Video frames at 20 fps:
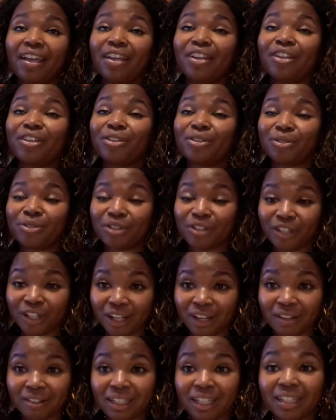you
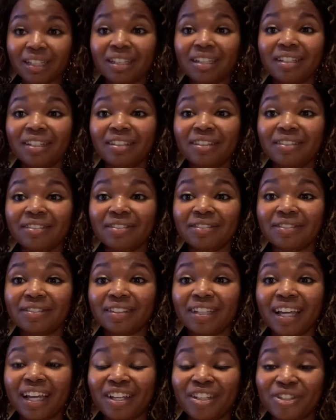shall give.
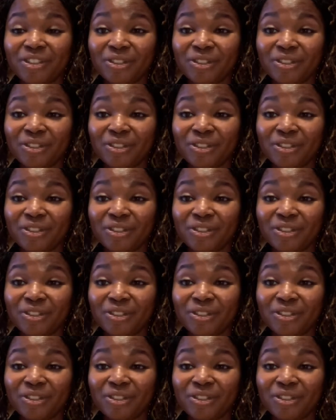As